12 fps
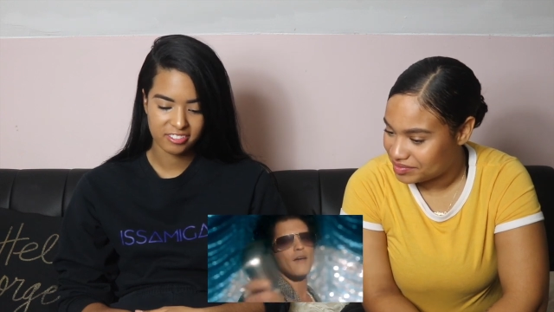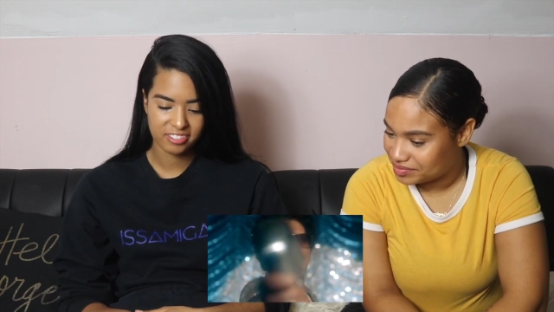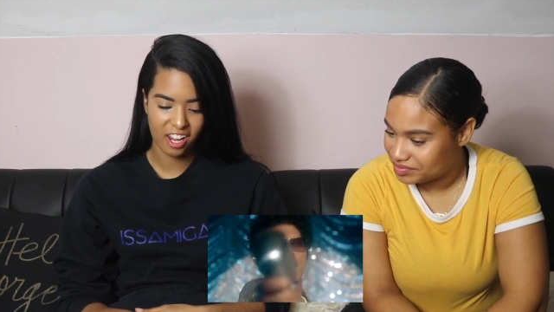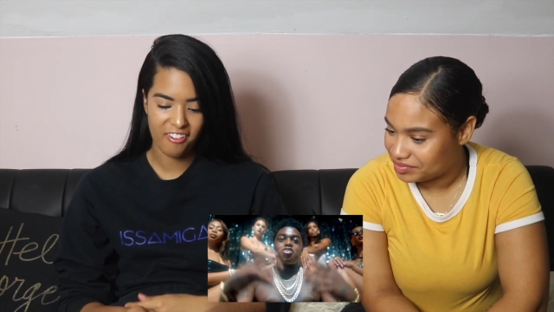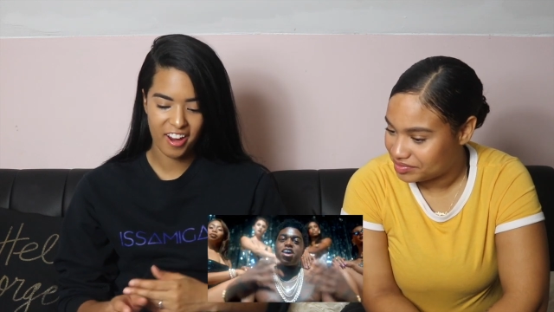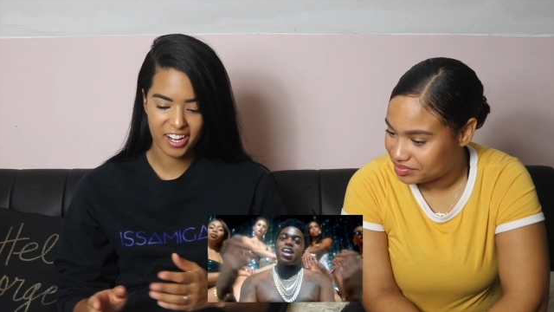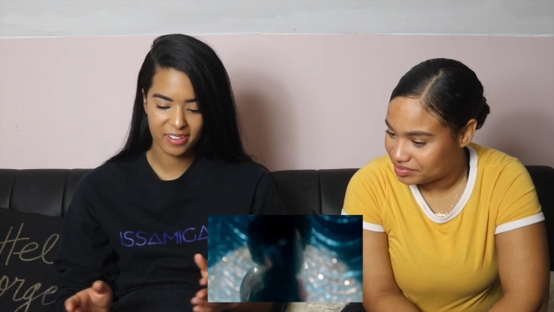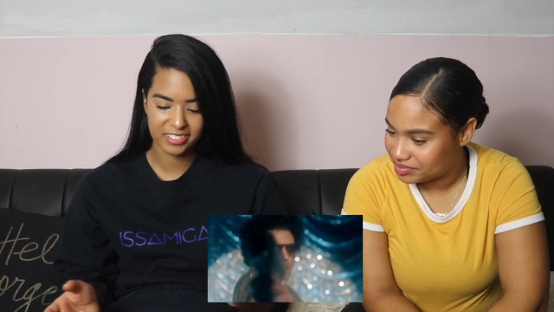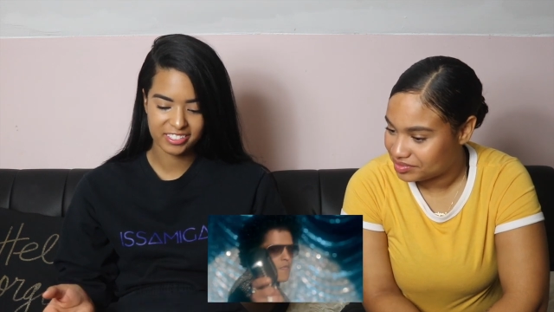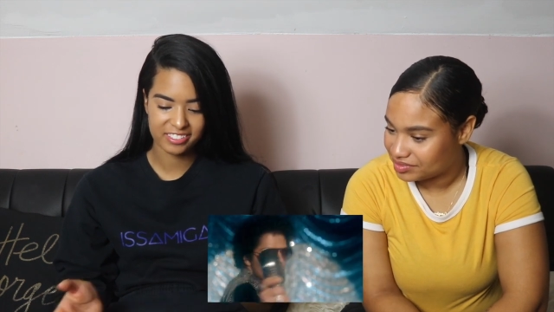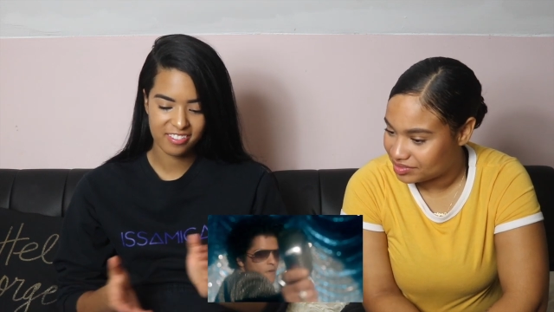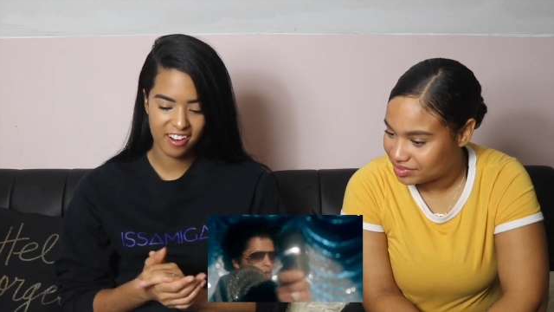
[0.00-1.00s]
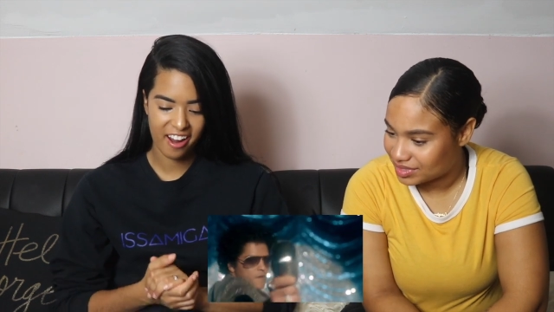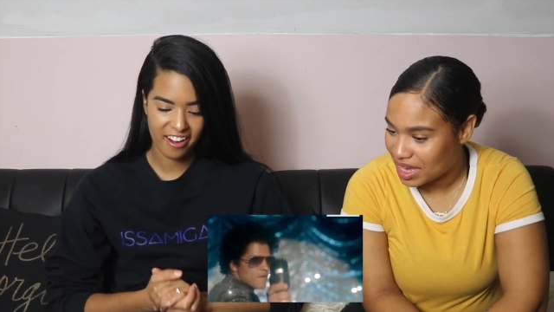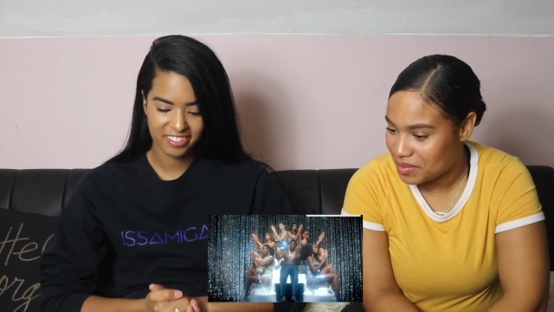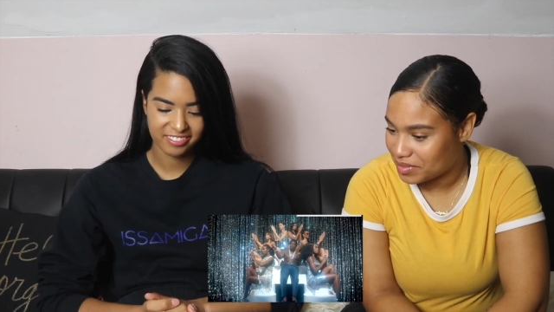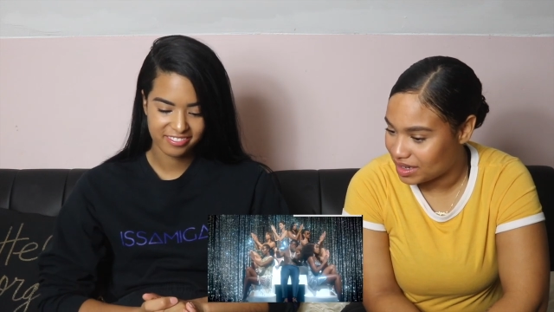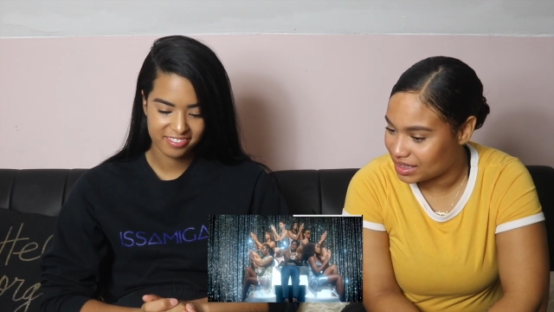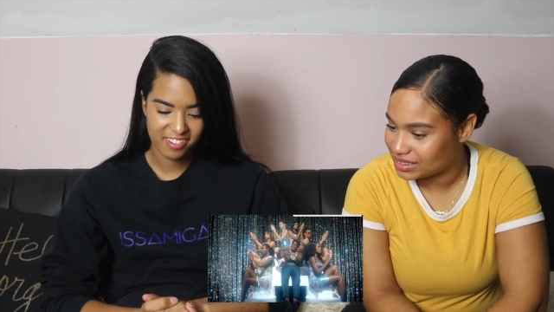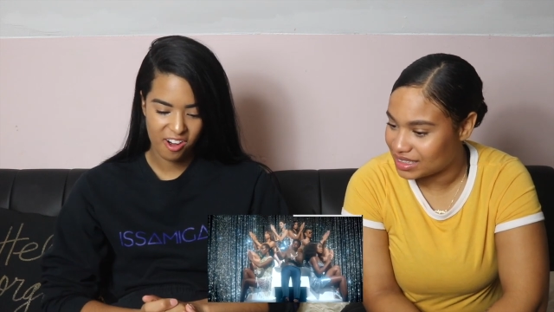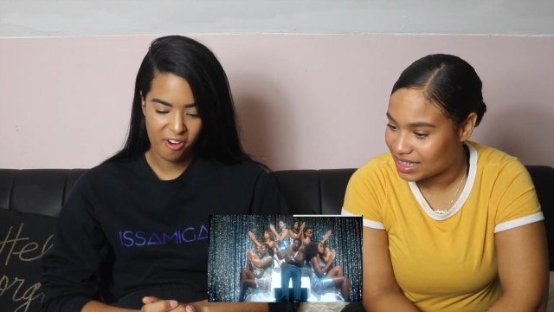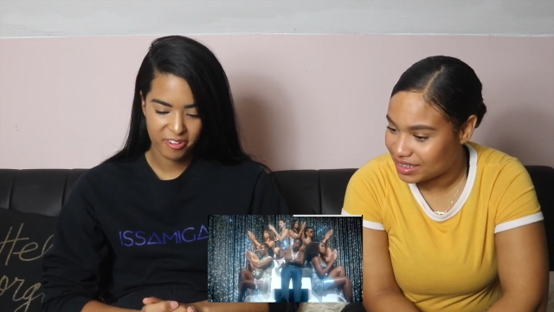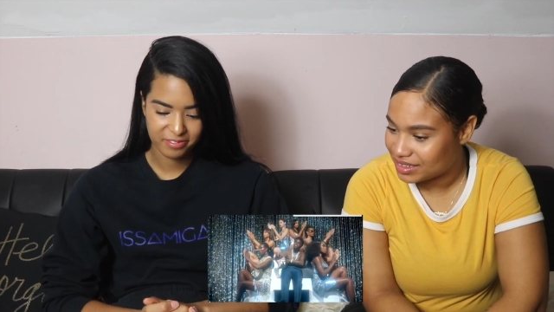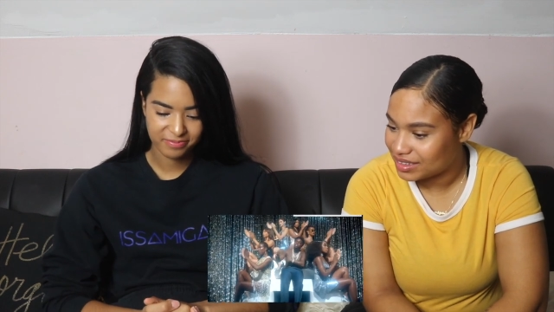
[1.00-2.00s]
Speaker 1: Alright, come on. Come
Speaker 2: on,
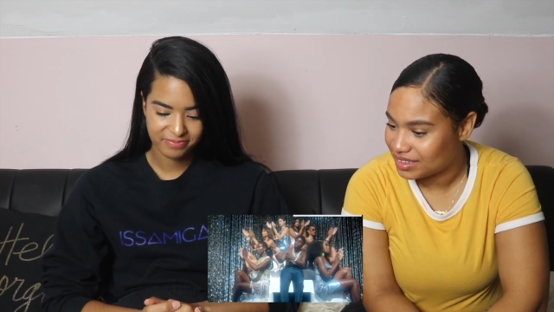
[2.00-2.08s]
yeah.